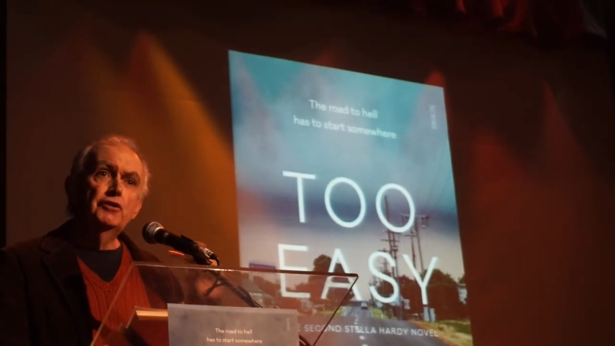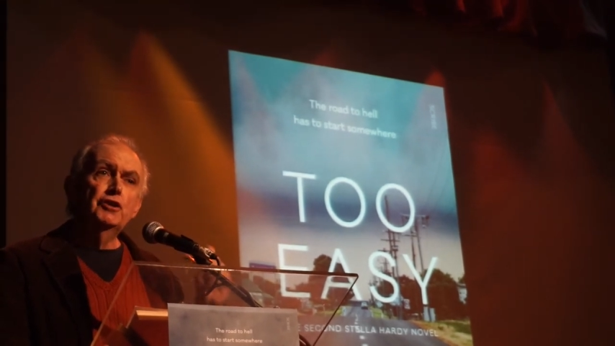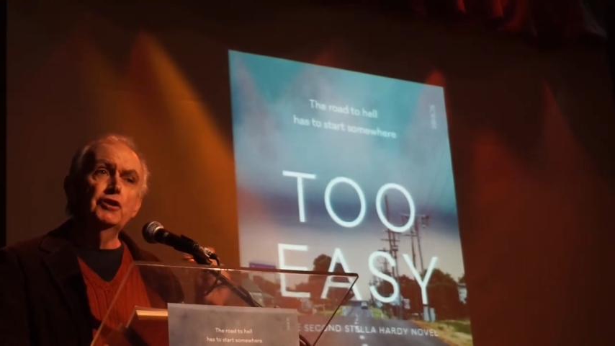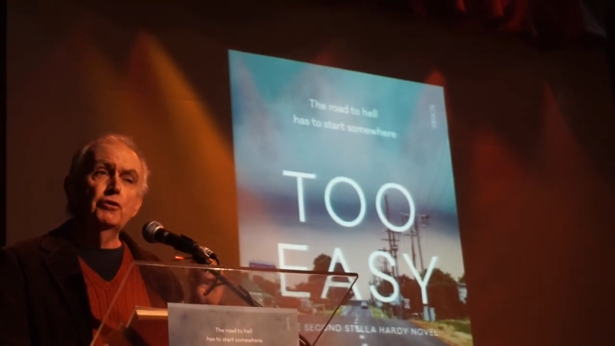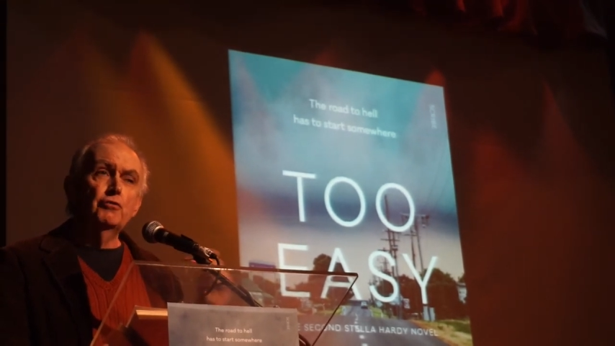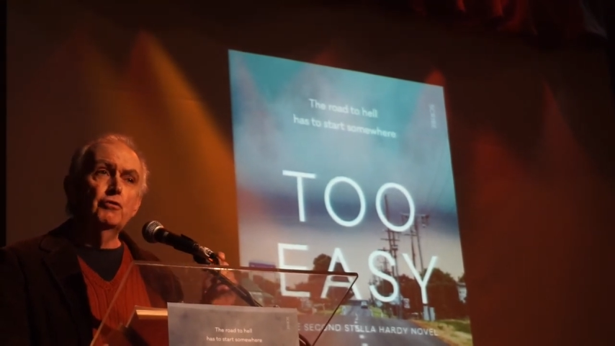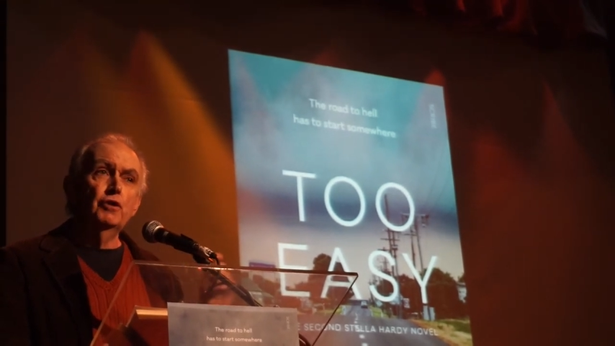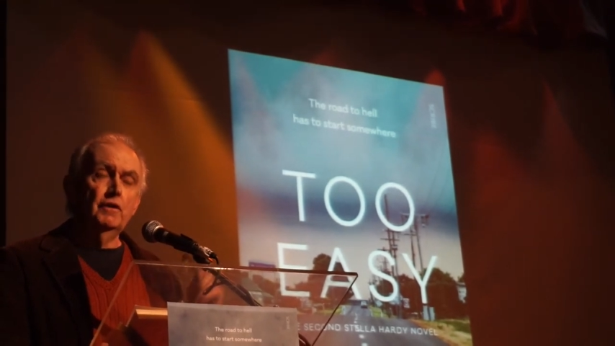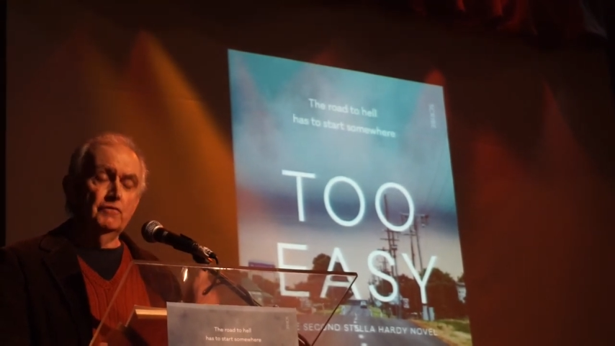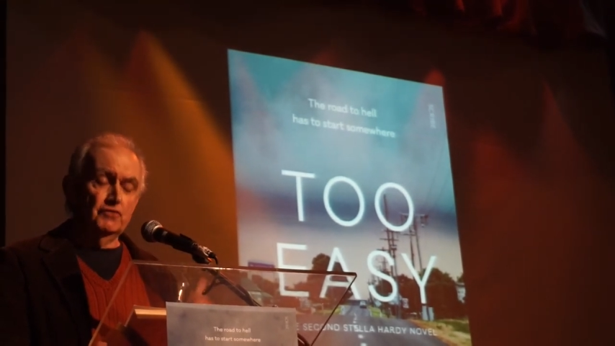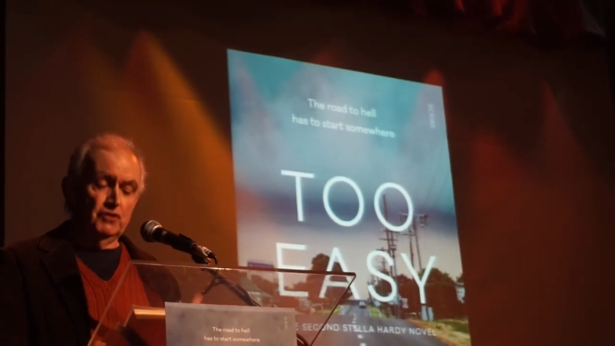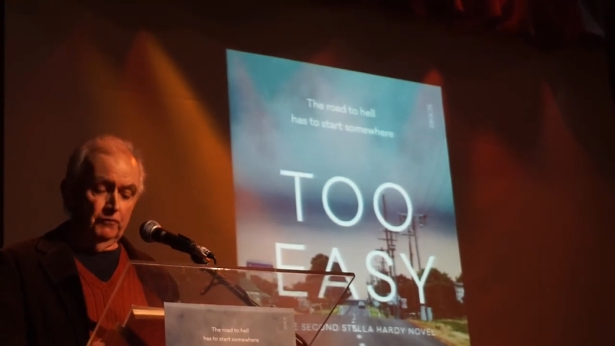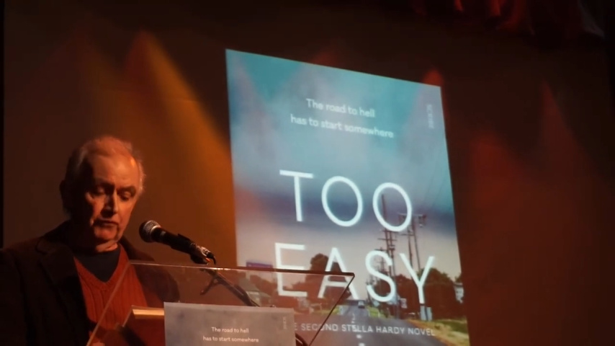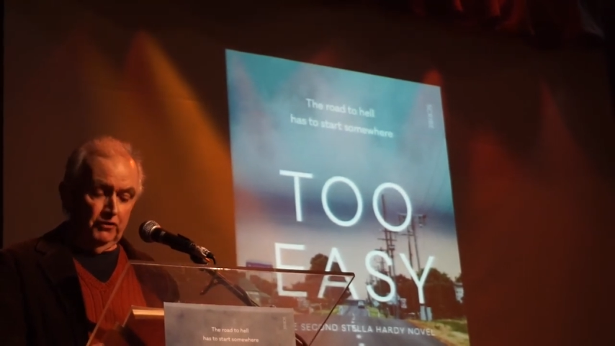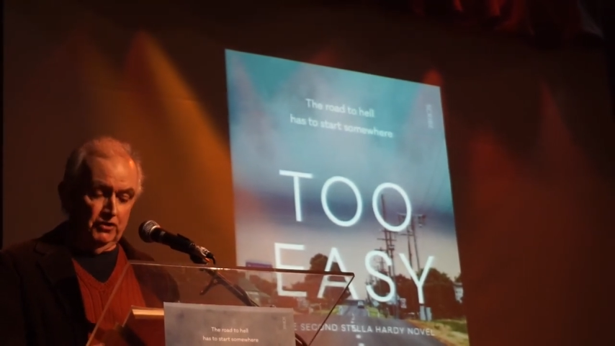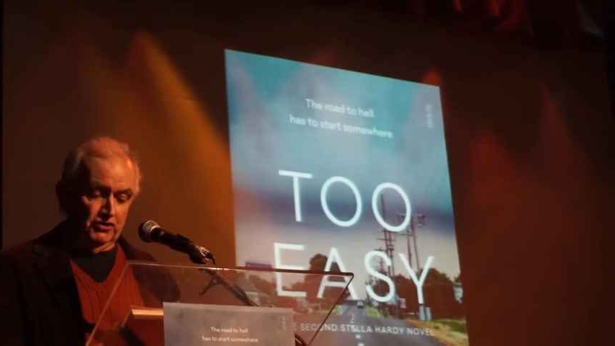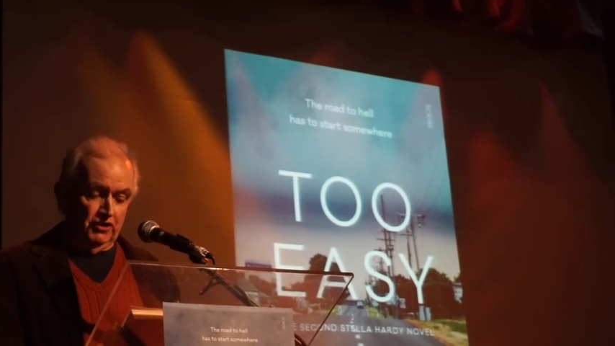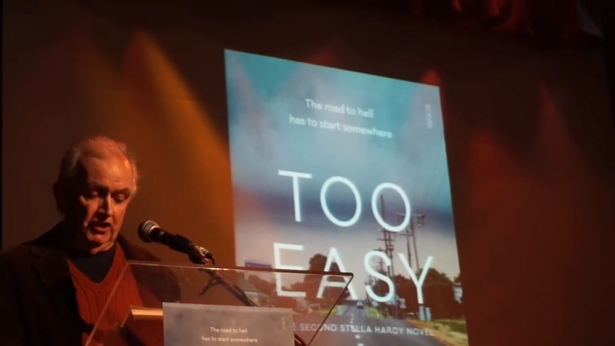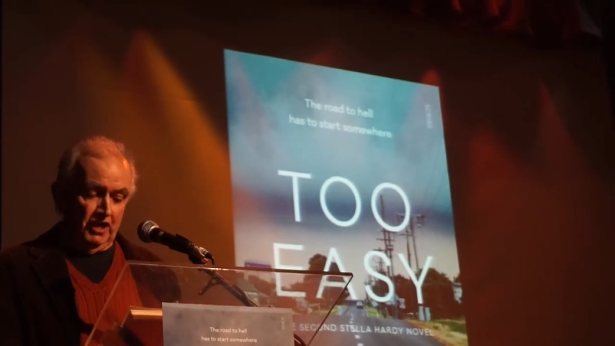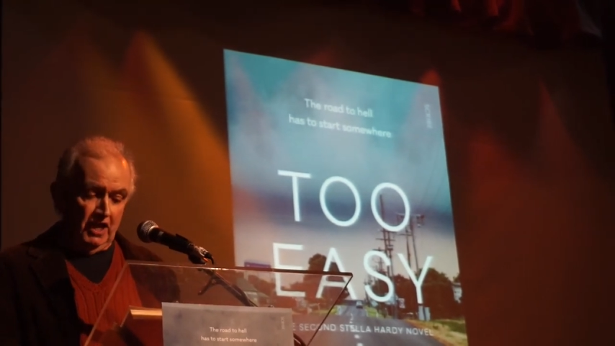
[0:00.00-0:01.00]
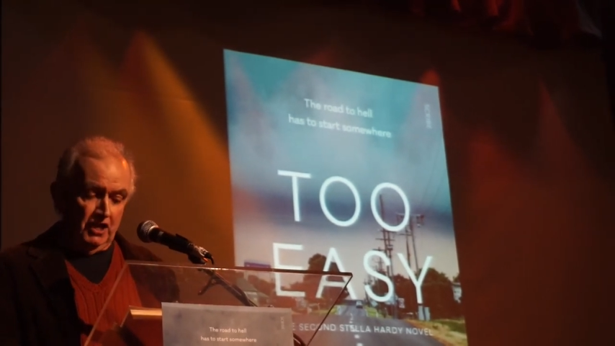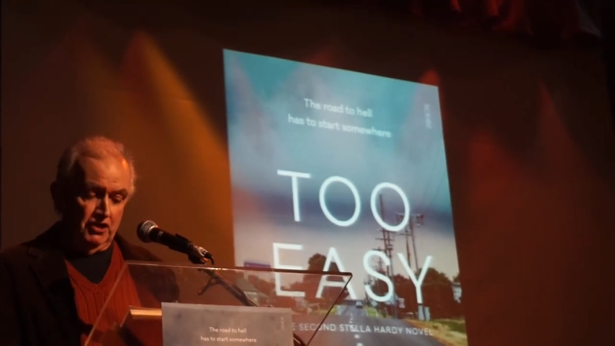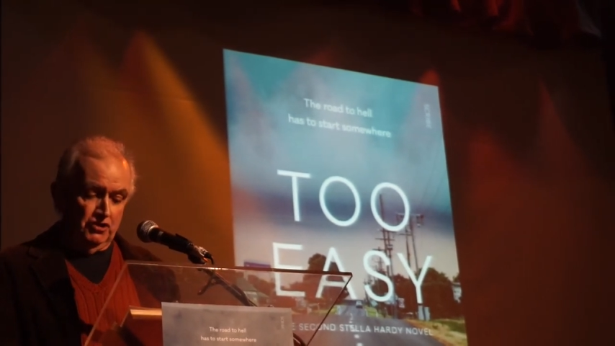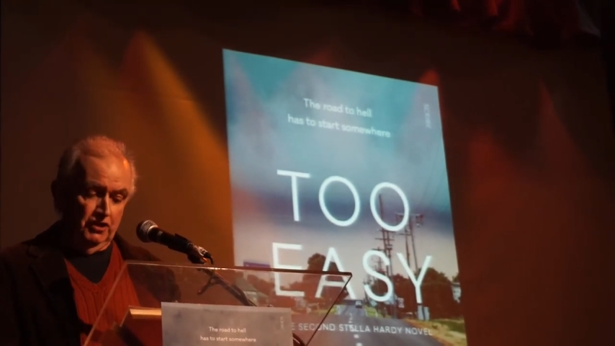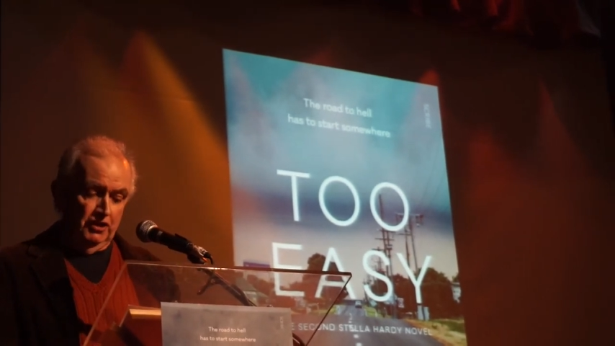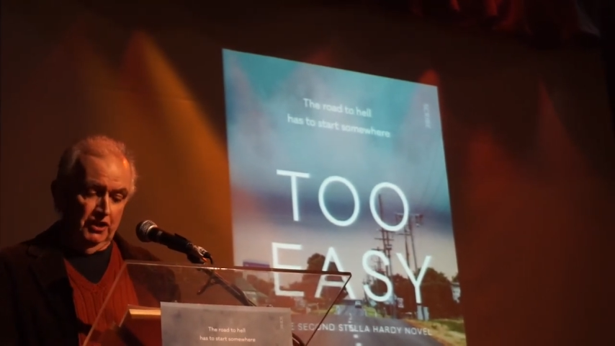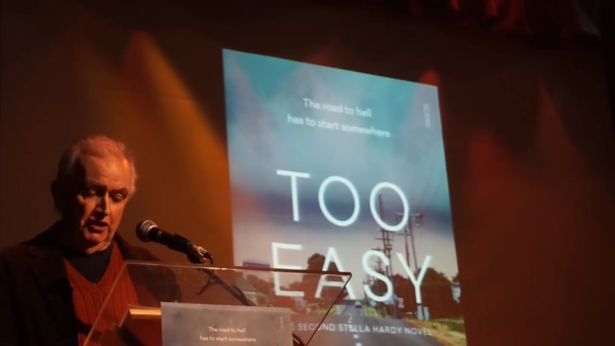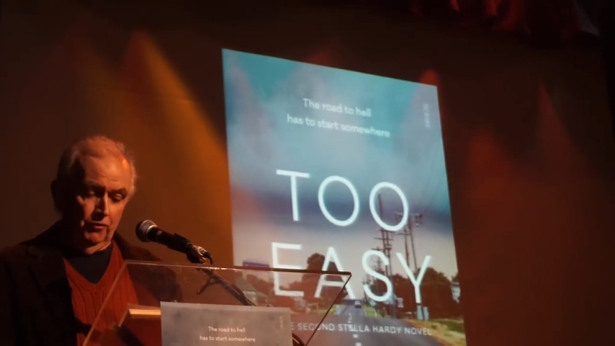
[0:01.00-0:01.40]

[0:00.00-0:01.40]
the degree of sophistication